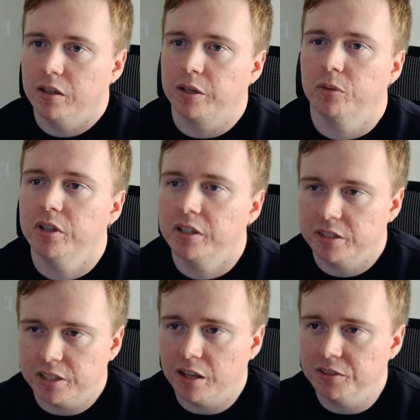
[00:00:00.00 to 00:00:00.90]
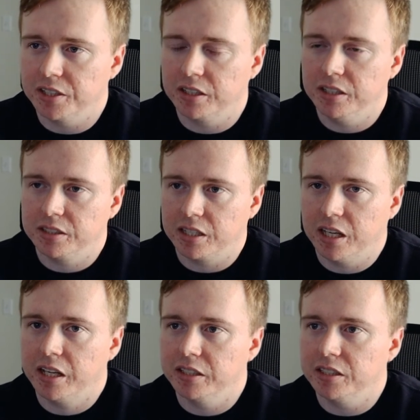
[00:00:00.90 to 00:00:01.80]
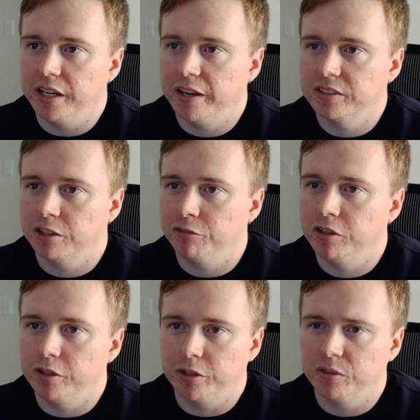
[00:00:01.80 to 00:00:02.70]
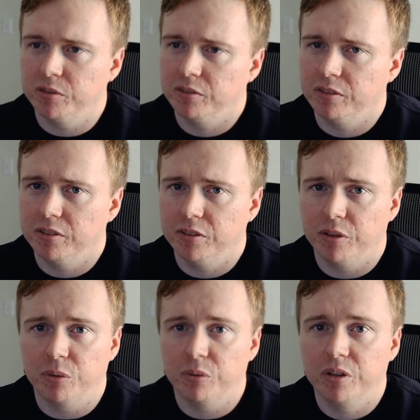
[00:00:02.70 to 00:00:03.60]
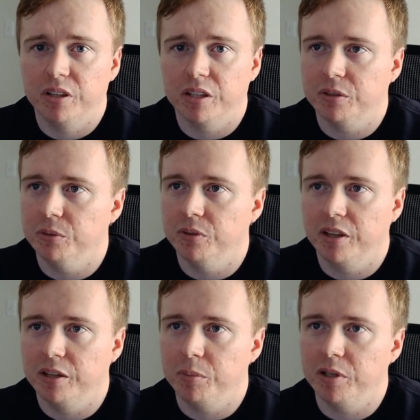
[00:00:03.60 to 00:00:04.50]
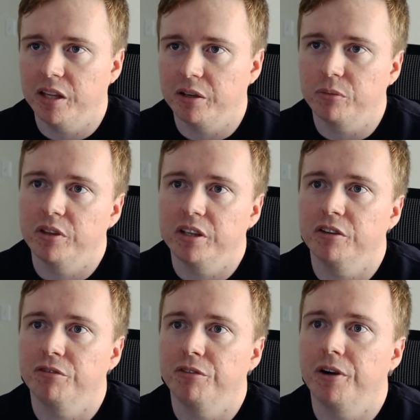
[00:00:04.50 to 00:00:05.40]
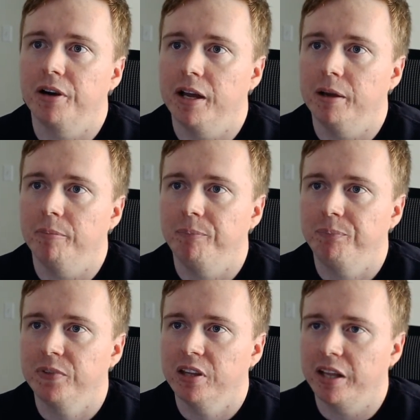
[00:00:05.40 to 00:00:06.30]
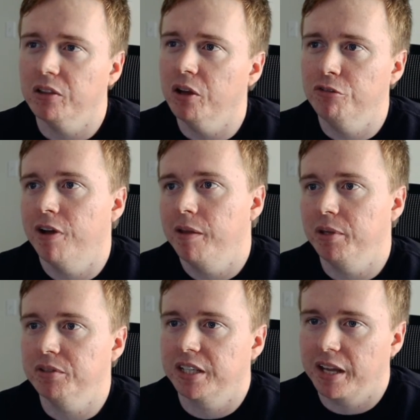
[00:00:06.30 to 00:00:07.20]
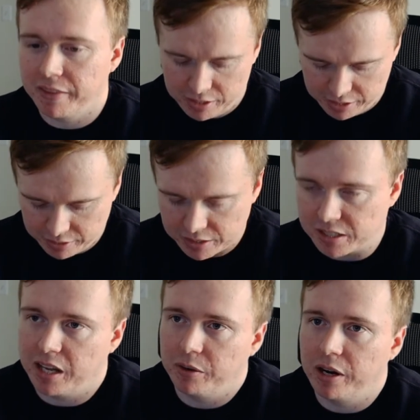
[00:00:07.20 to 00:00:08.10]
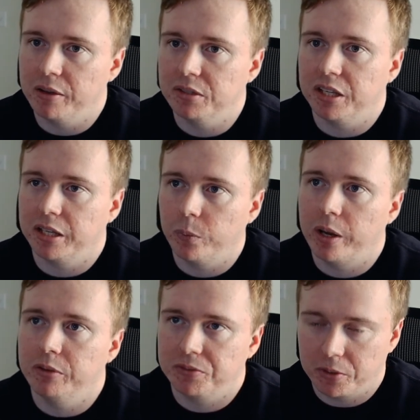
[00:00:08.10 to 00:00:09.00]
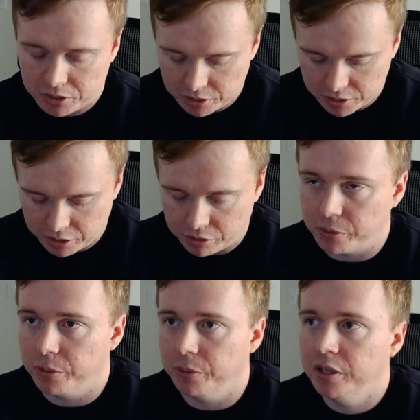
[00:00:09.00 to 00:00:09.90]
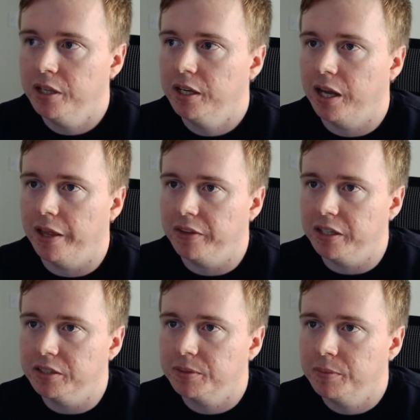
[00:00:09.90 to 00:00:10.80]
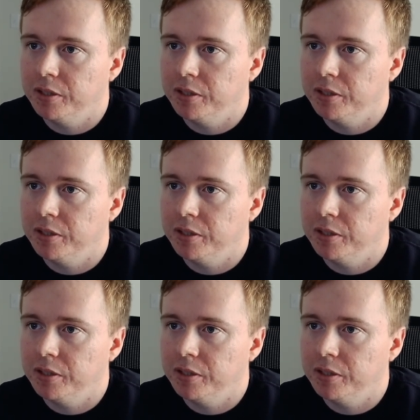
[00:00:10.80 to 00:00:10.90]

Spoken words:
Like really good sounds. Like these kick and snares, I feel like they're really cool. It'd be like really good for like lo-fi music, I think. That's kind of what I was thinking when I was first listening through on these.